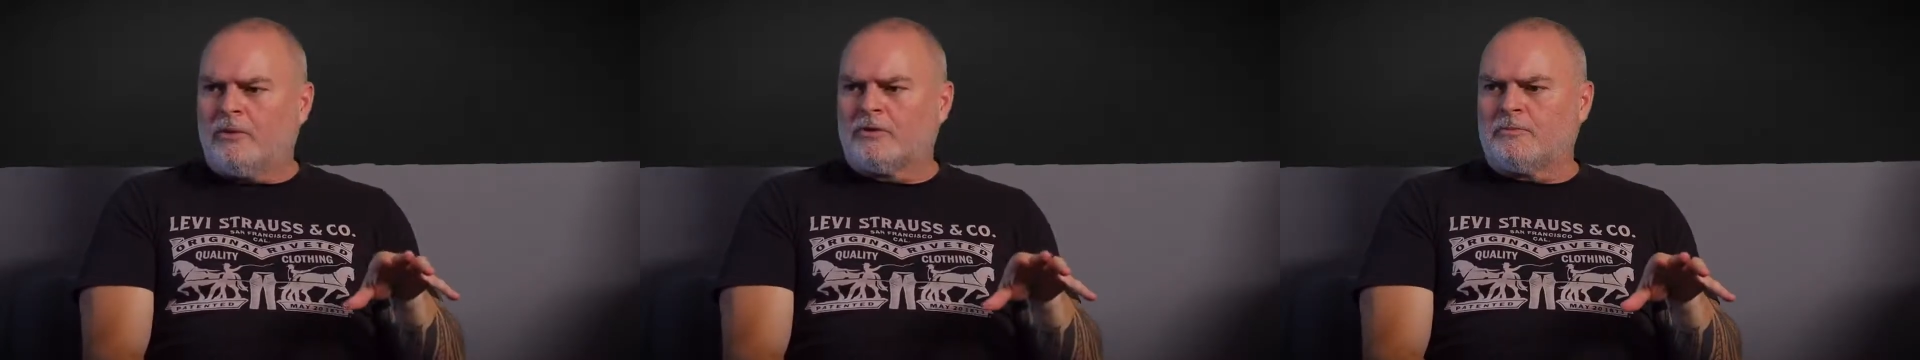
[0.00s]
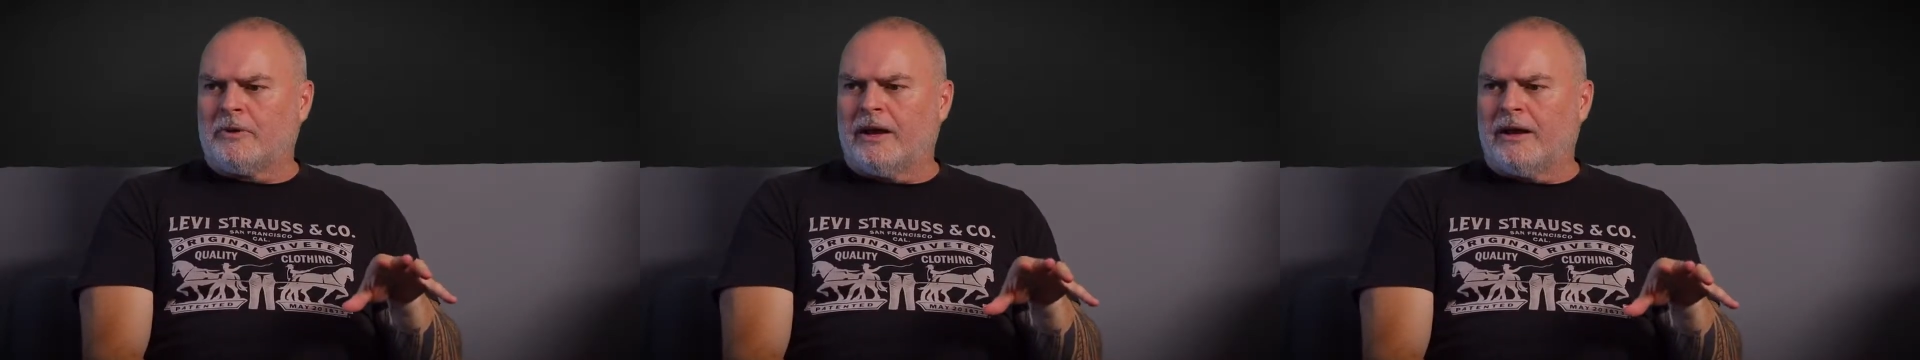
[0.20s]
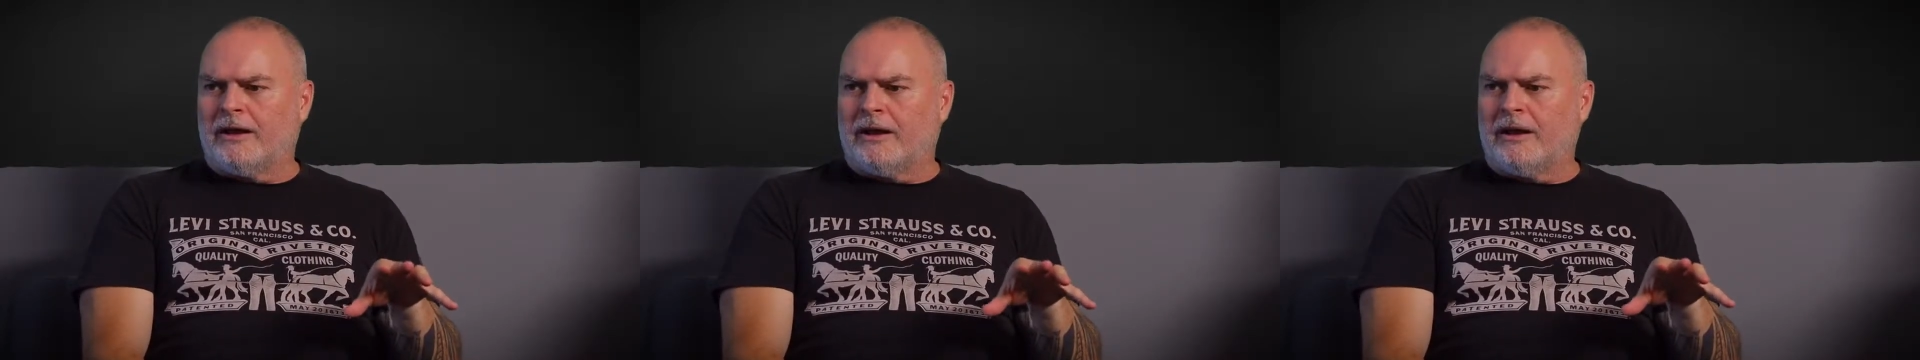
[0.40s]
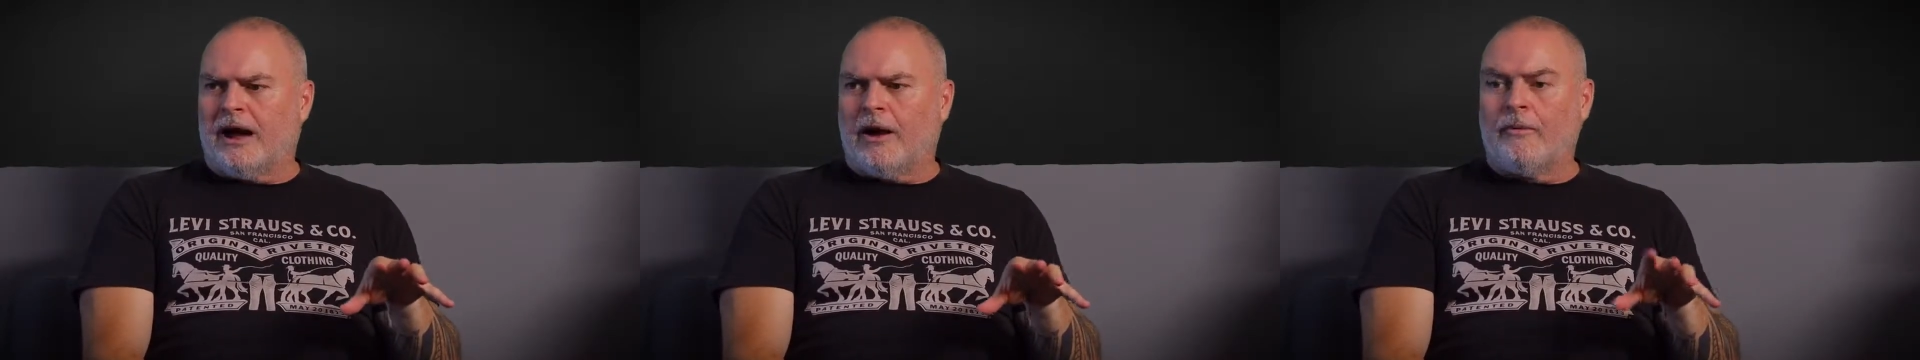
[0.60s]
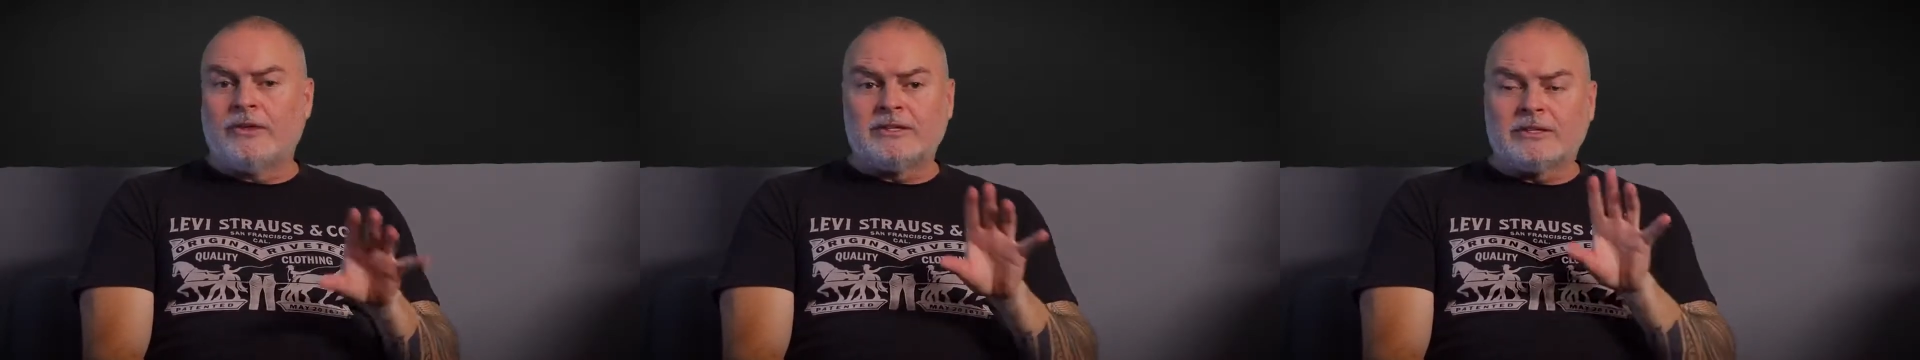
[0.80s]
was playing,
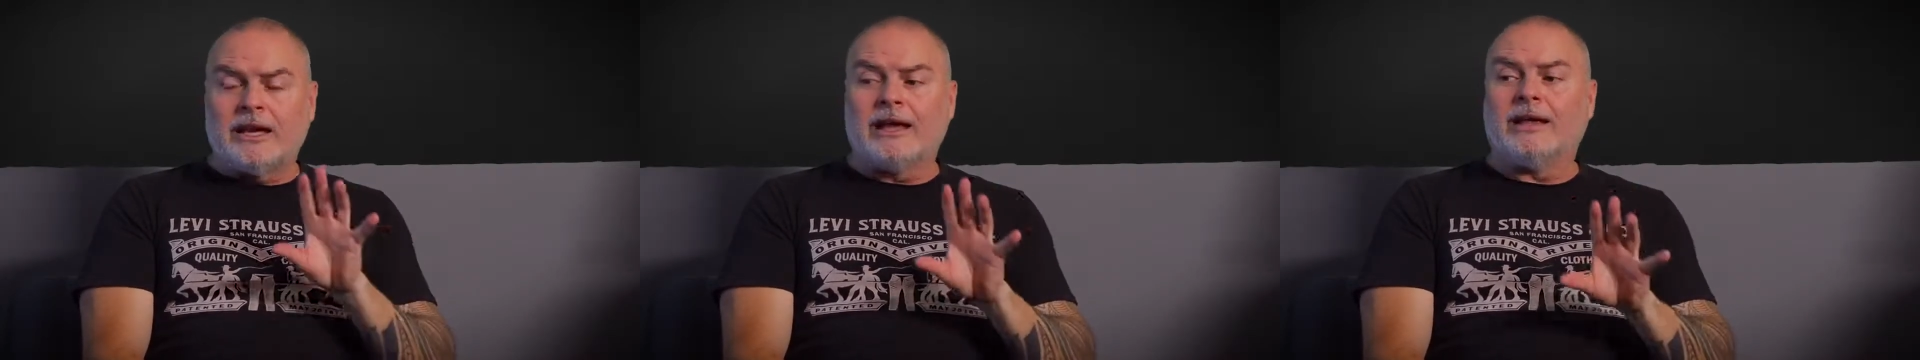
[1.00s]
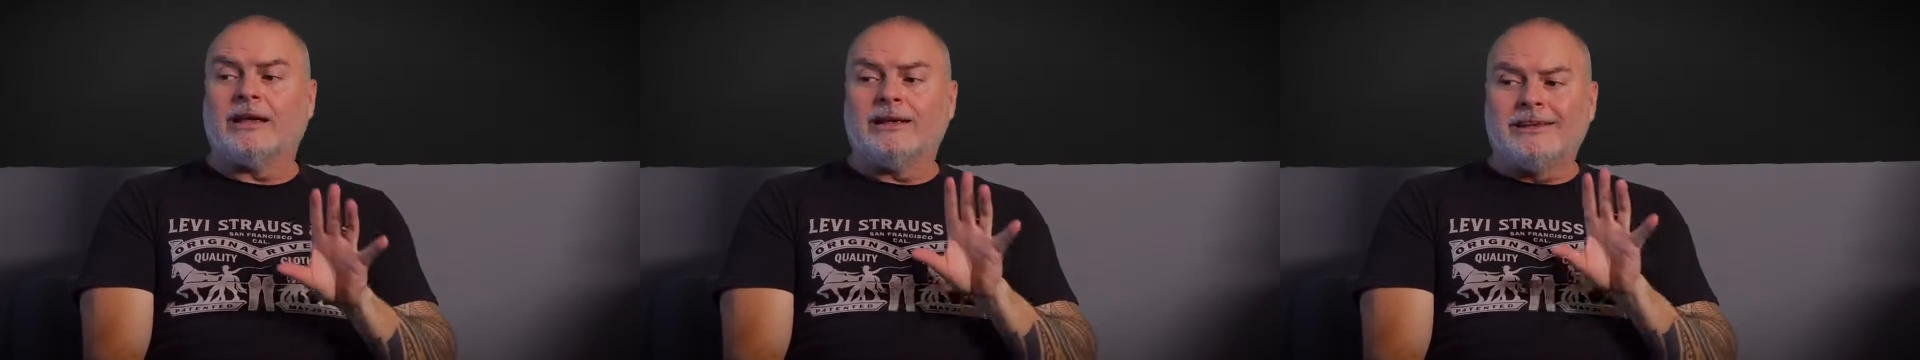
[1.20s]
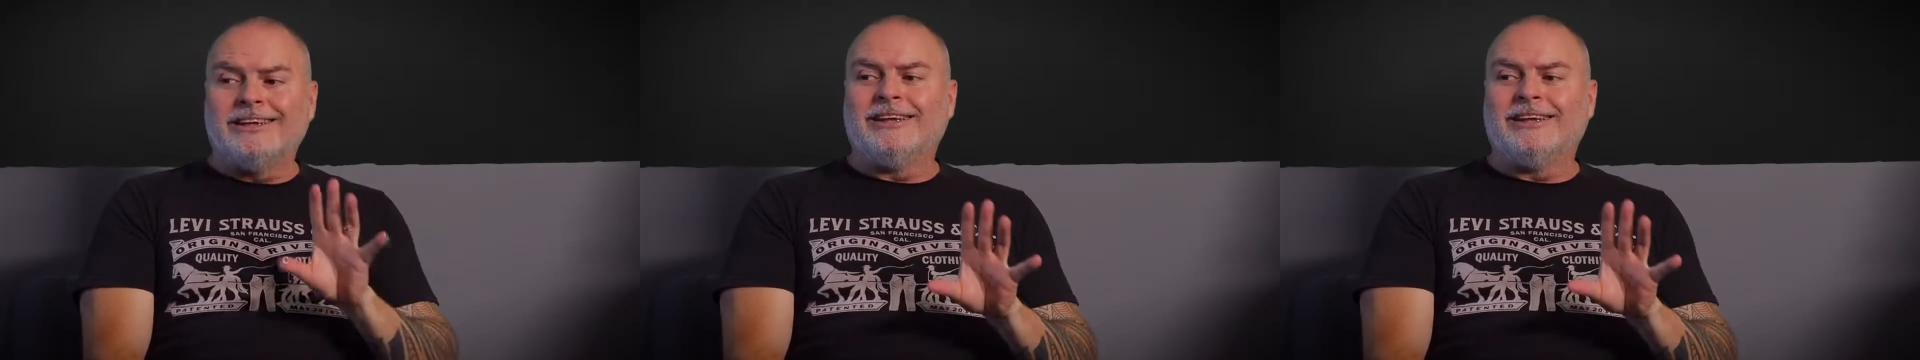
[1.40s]
I would say